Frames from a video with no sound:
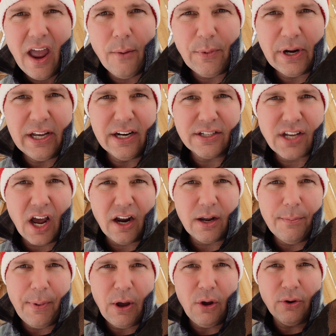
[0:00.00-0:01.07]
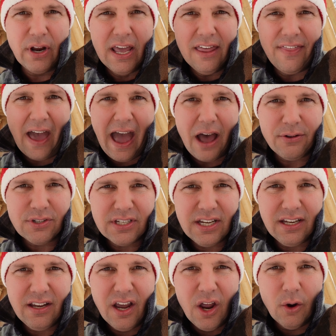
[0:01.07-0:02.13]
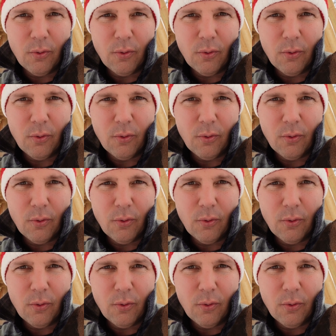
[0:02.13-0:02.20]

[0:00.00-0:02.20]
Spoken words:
And we're going to talk about the housing,